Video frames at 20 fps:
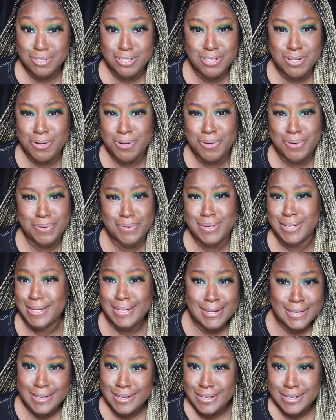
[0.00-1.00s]
So
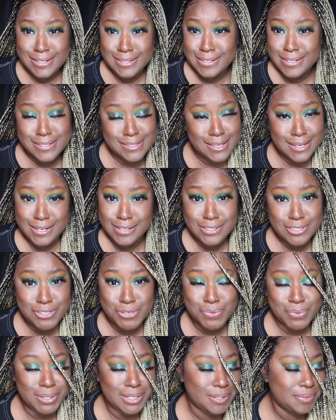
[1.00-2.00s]
let's get
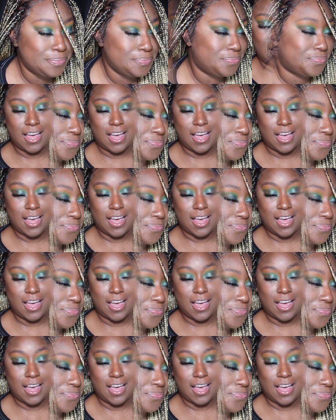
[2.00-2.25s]
into it.